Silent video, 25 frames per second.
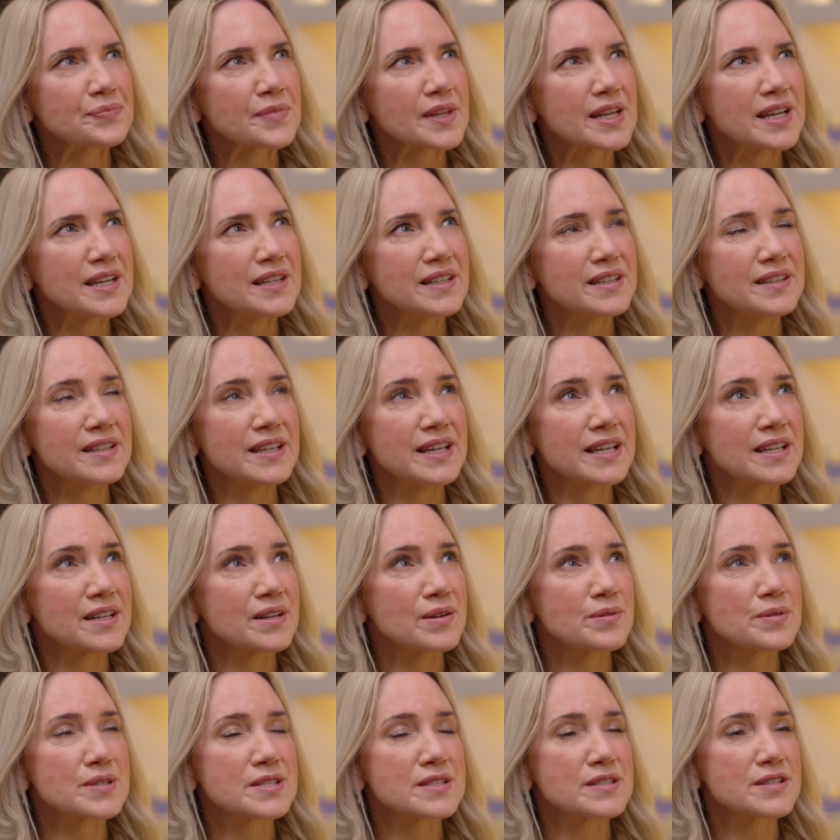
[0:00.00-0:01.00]
And in the end, I
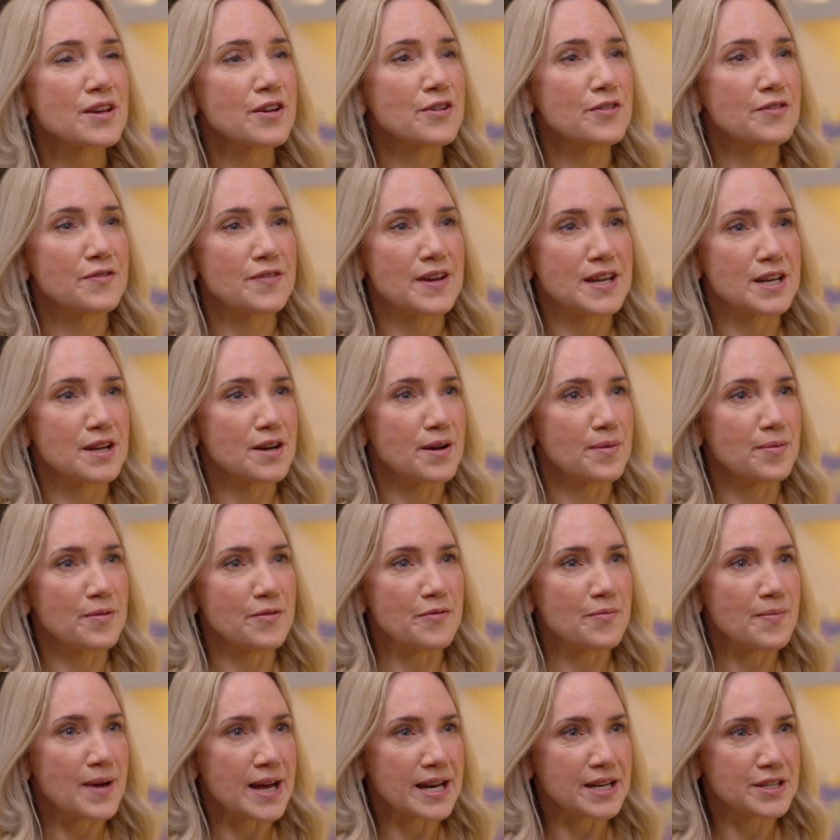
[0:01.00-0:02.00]
was so fed up of
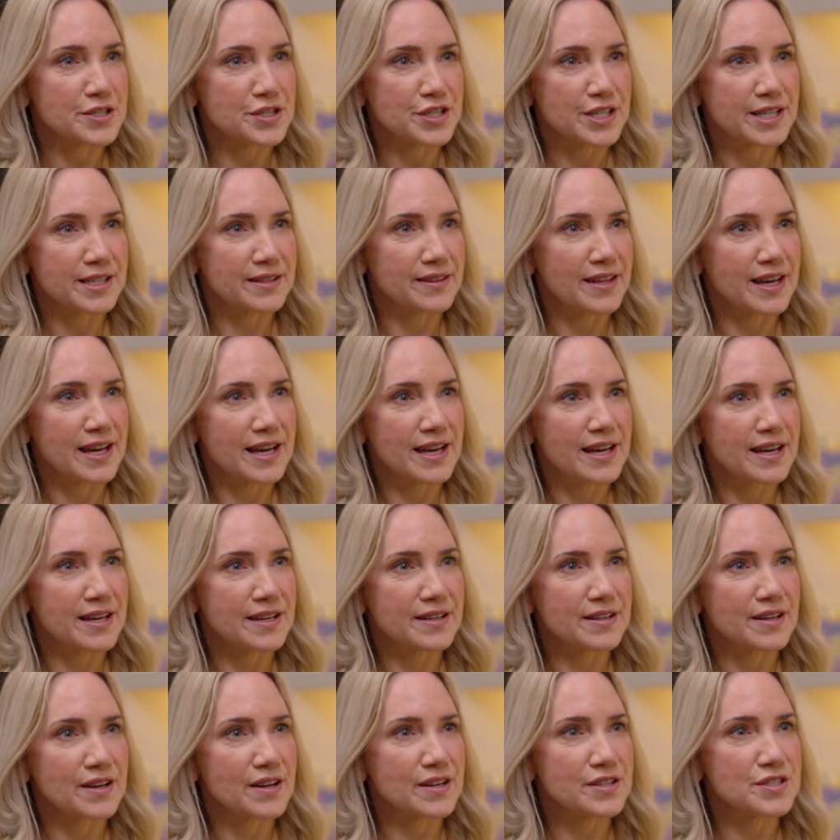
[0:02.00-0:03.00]
managing that.
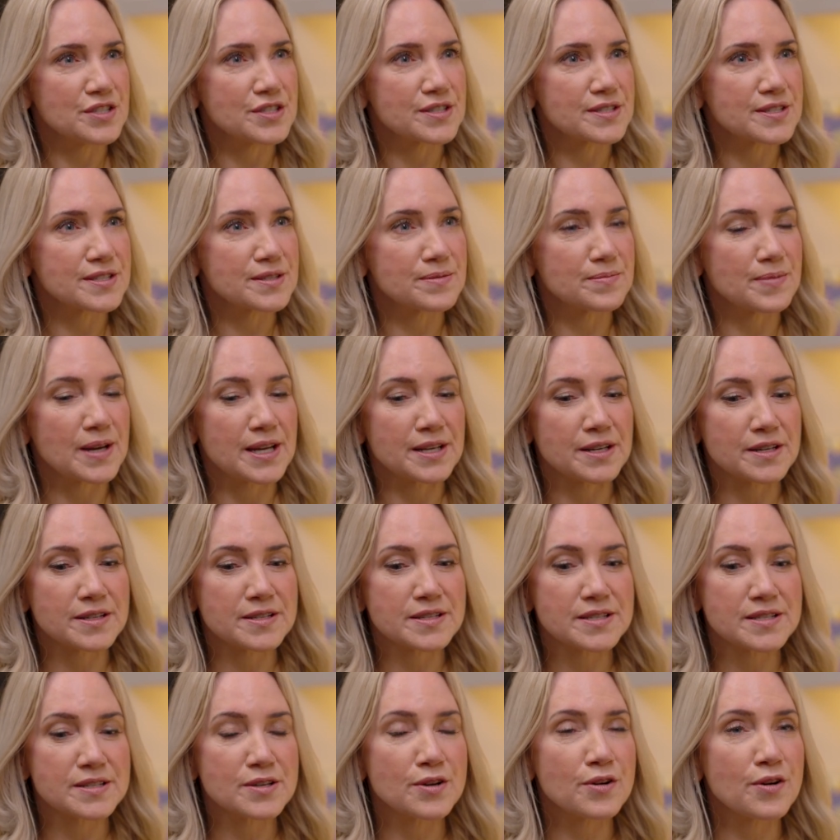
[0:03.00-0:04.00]
I
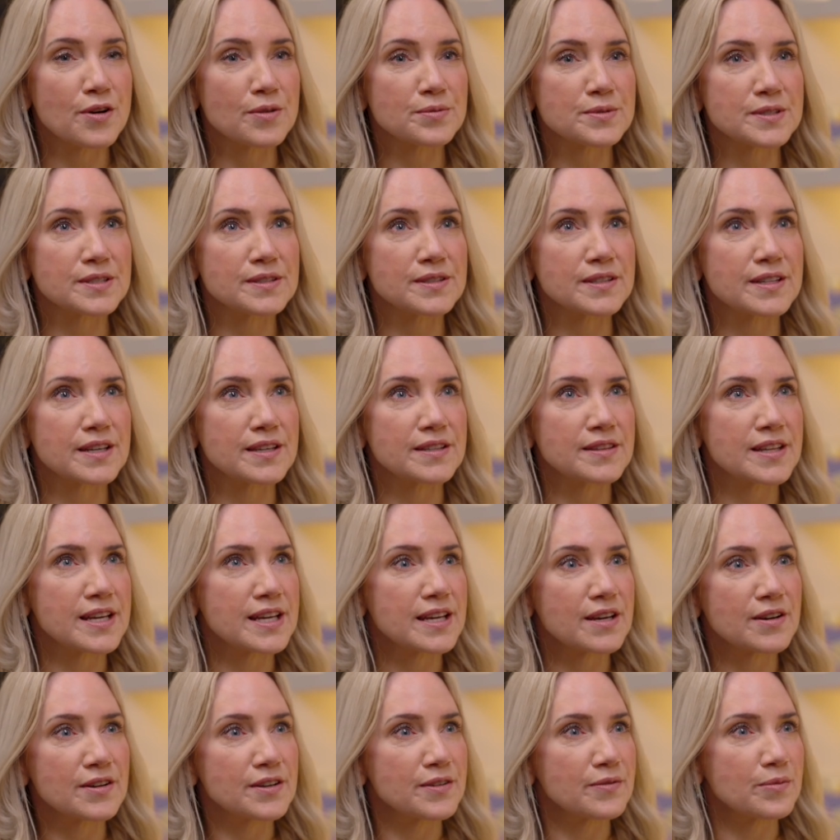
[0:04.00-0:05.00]
stopped and they
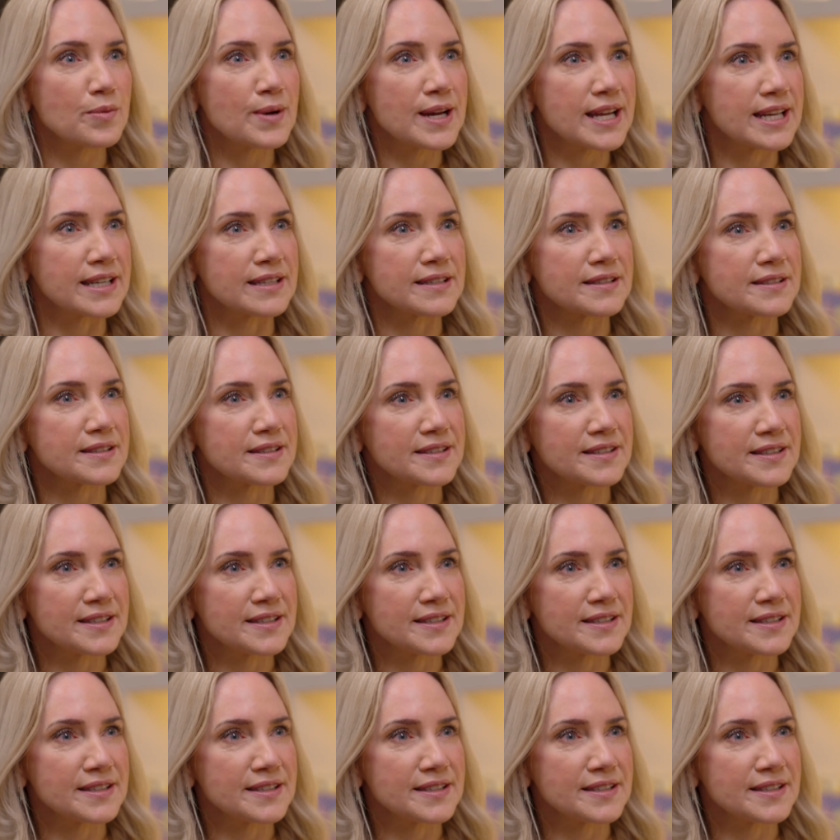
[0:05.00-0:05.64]
kind of went.